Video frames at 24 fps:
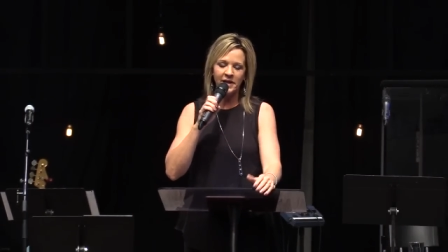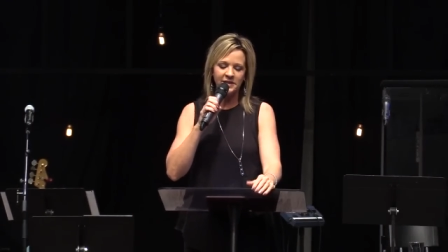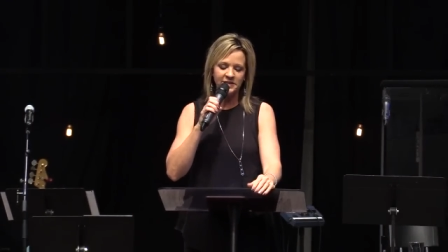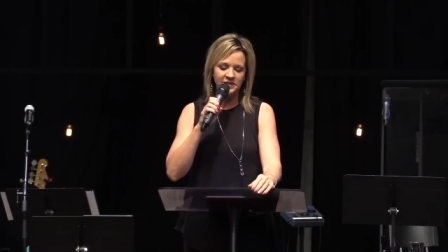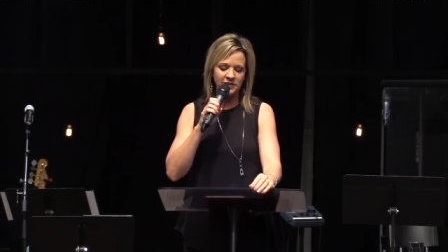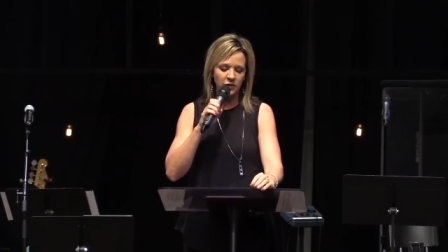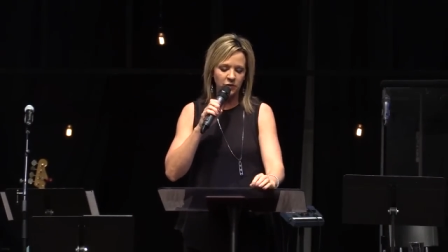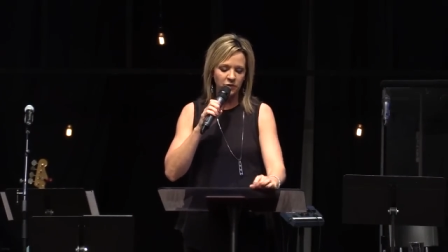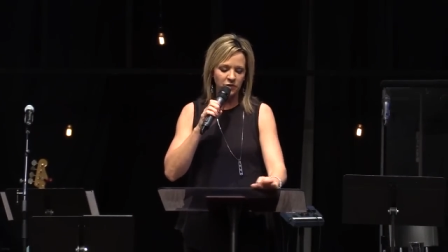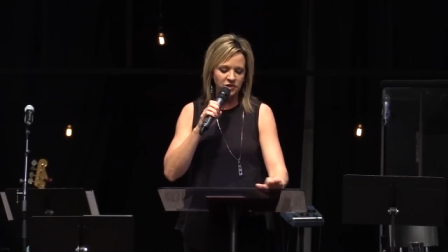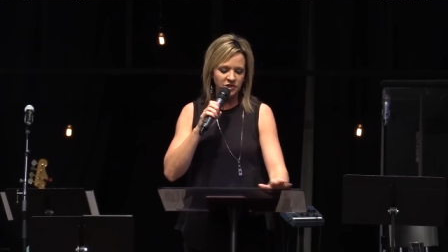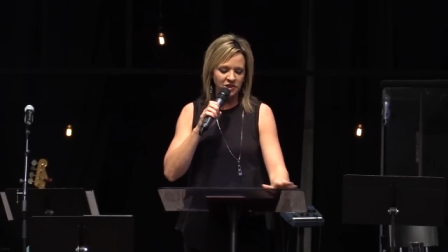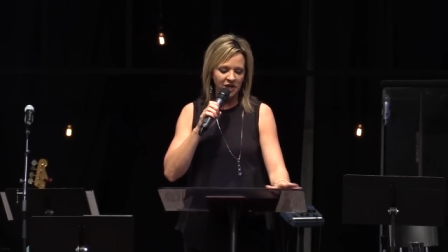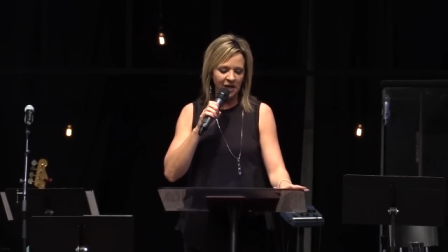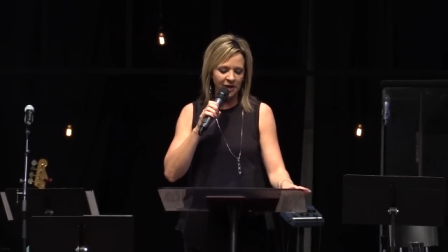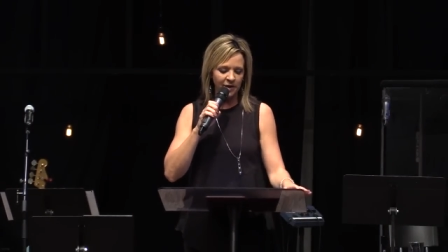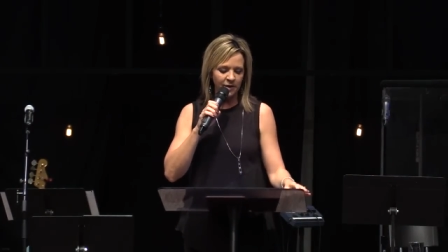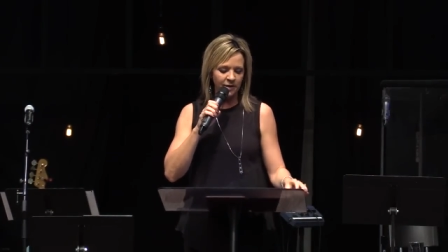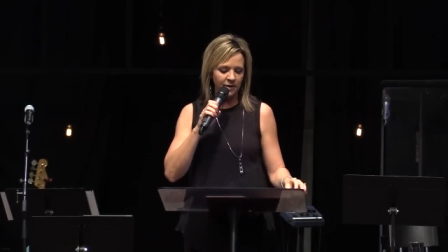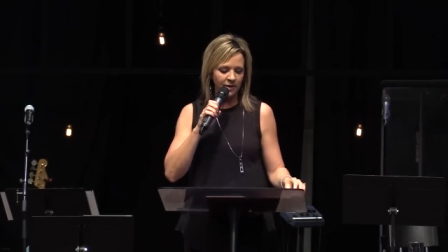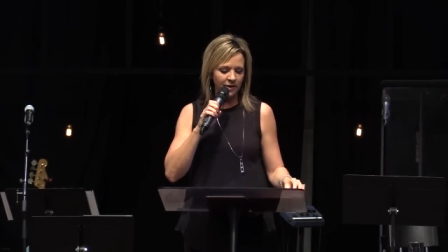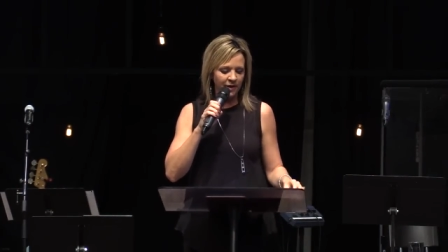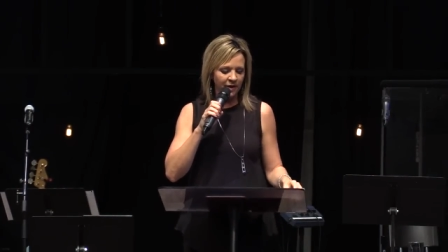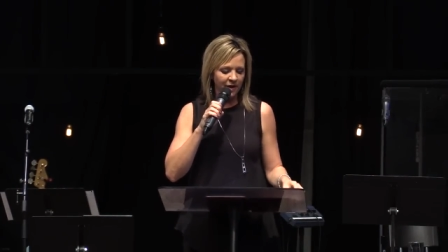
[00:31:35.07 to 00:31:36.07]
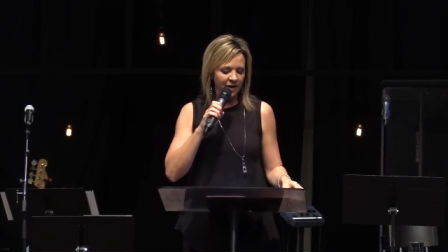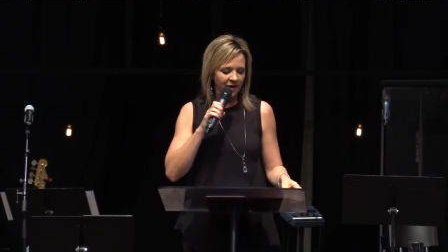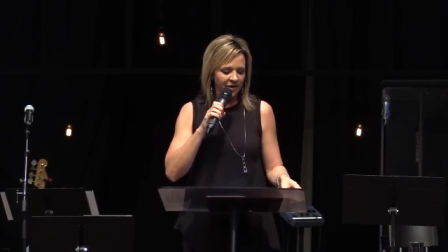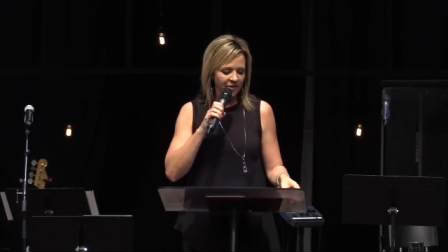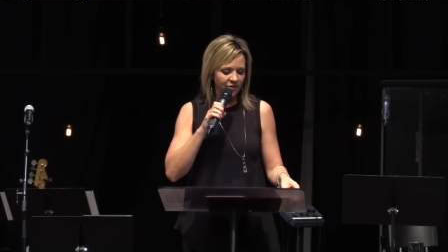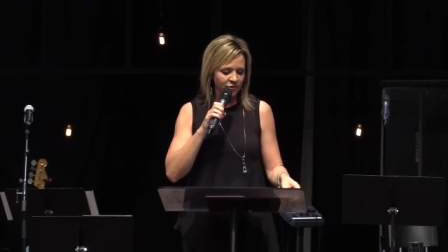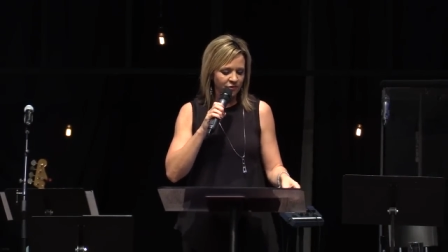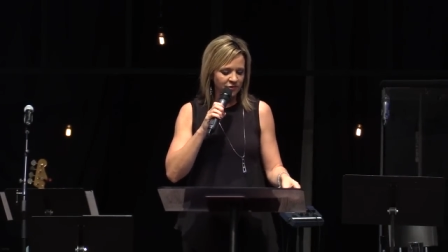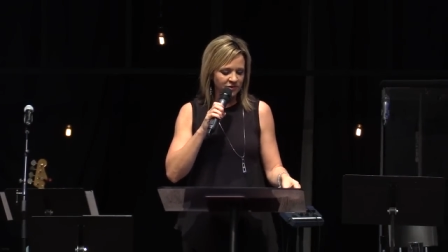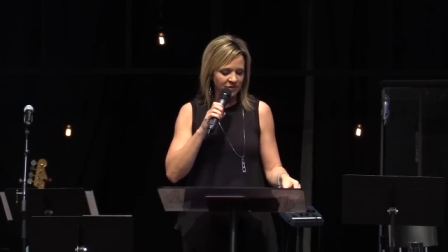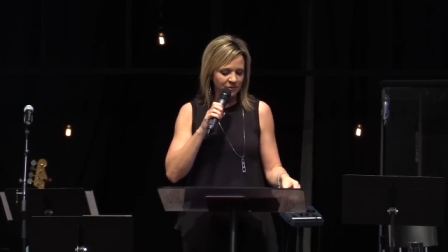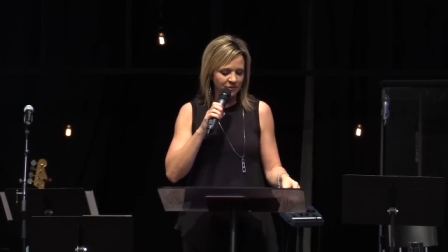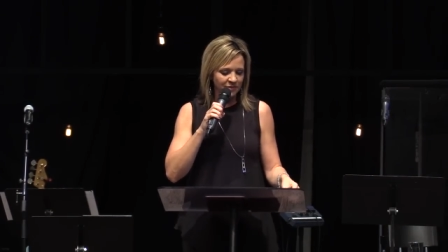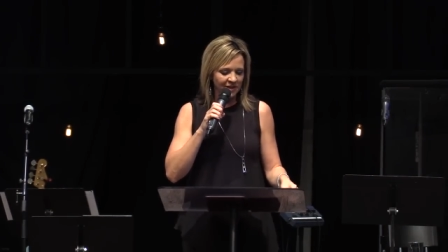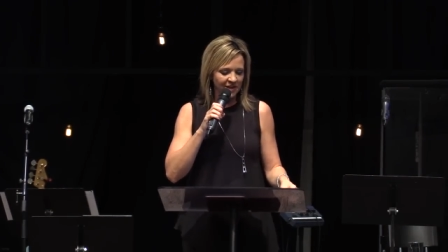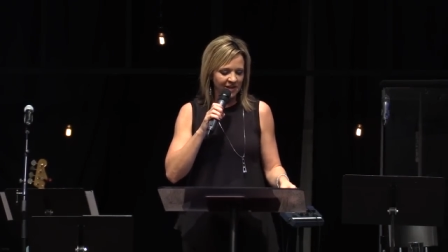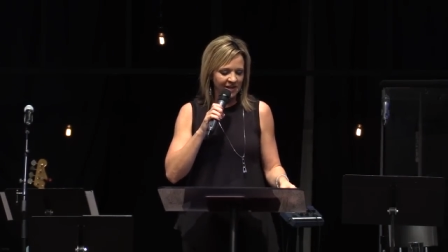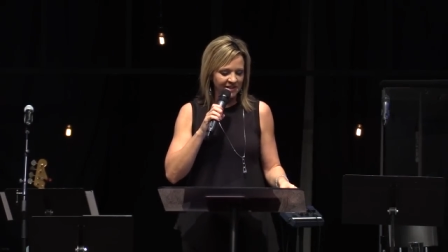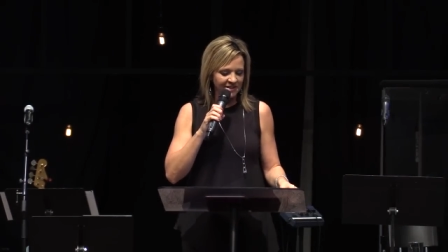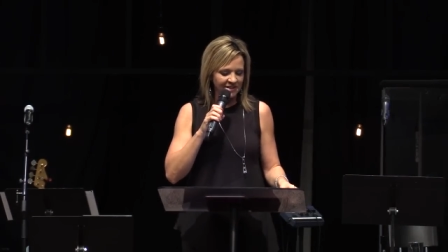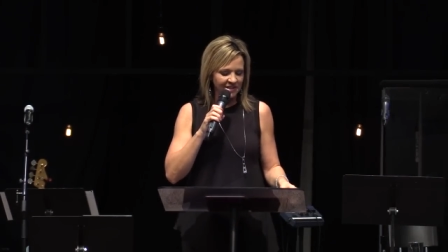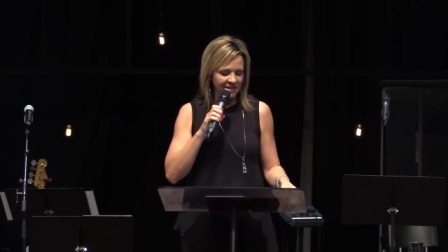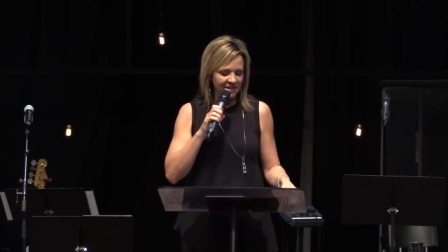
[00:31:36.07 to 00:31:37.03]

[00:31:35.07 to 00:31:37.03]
And so we're chatting through some things.